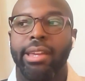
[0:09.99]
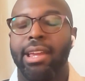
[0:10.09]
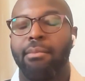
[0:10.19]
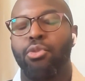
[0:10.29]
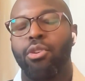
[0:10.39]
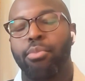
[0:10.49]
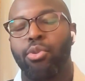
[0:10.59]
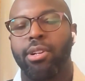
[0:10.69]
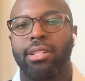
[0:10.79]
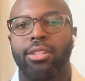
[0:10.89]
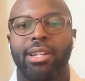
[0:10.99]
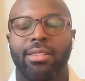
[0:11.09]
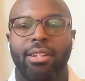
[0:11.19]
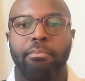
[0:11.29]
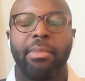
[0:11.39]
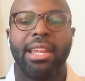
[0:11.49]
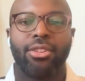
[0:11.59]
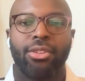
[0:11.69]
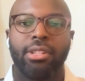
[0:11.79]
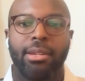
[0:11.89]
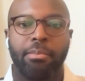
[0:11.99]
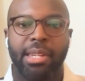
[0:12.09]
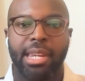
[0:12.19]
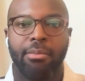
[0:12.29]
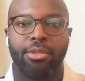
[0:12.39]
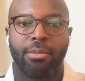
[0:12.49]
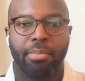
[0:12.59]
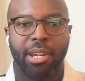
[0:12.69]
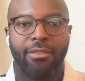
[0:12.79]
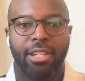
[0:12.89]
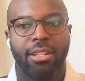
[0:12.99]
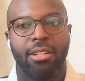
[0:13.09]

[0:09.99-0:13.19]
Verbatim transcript: And more importantly, you have to mentally be able to pivot